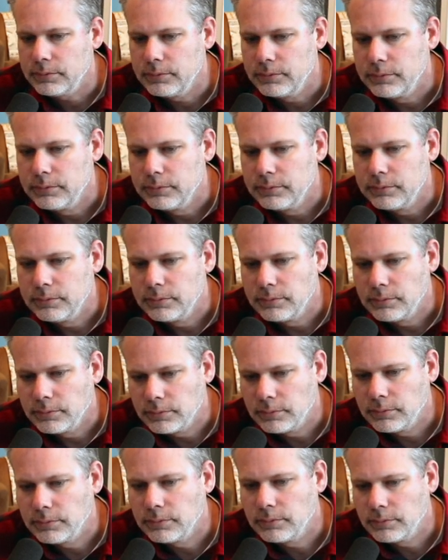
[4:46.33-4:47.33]

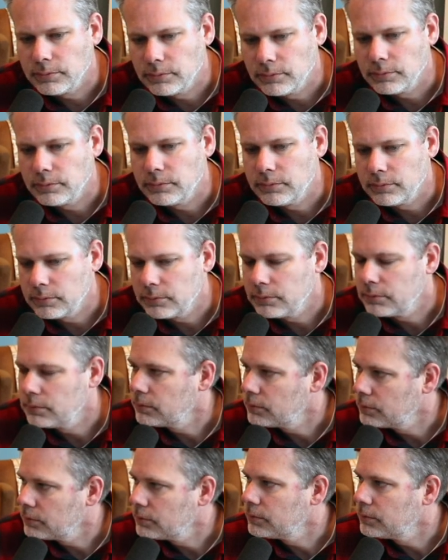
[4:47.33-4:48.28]
No words are spoken by the person on screen.